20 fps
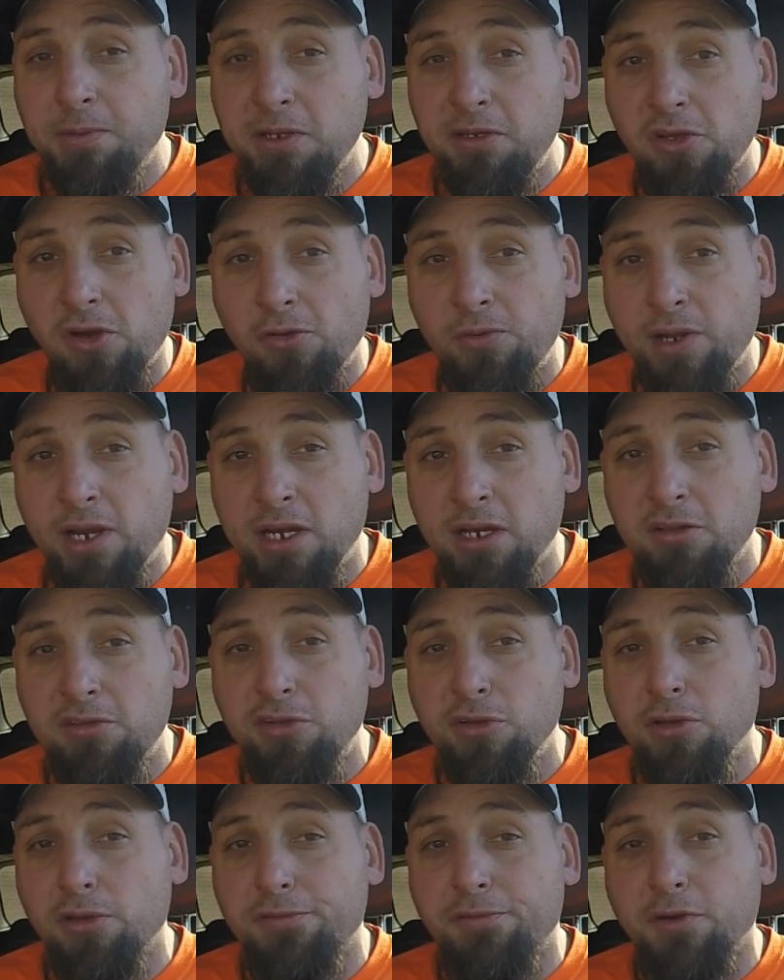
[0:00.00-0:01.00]
be donated
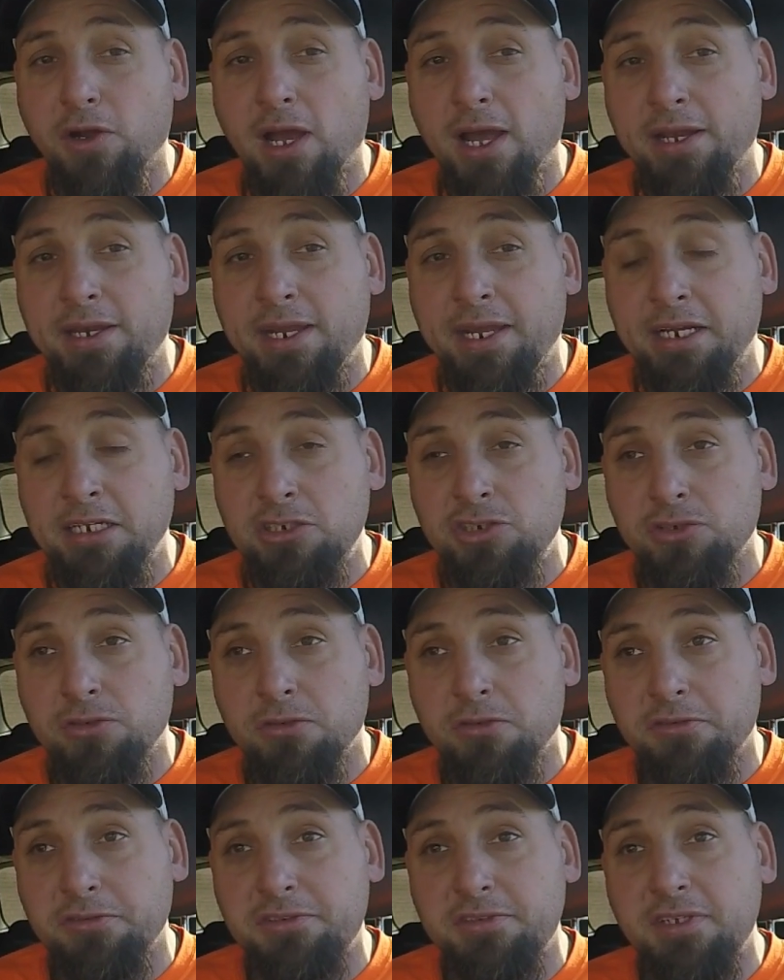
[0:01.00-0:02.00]
to the Forgotten
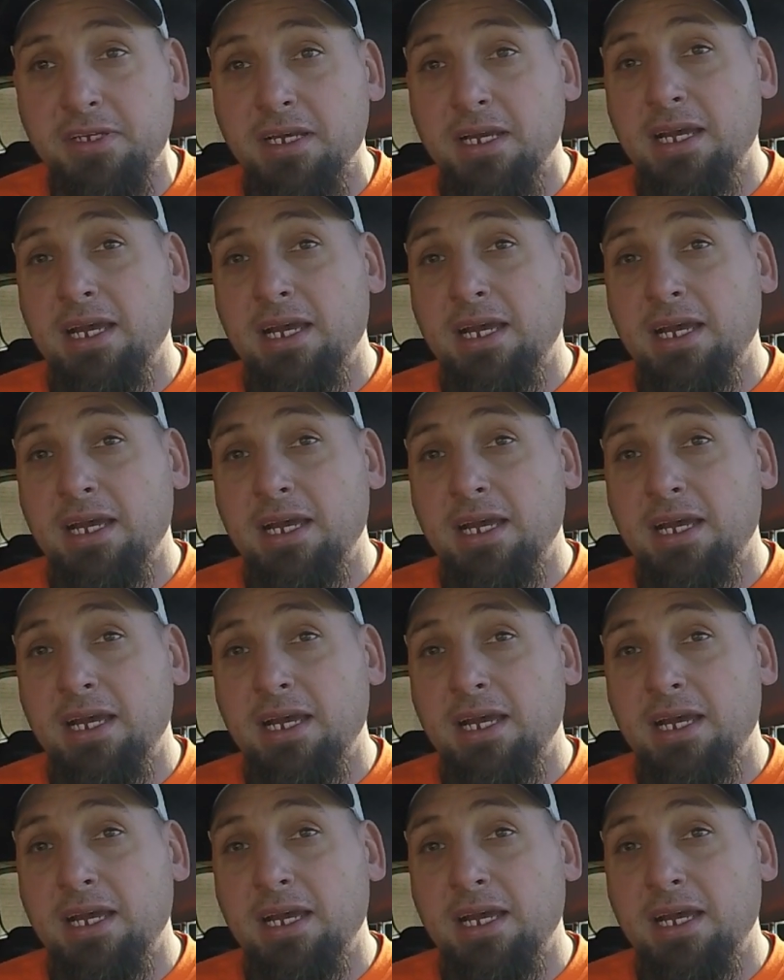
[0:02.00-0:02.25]
Angels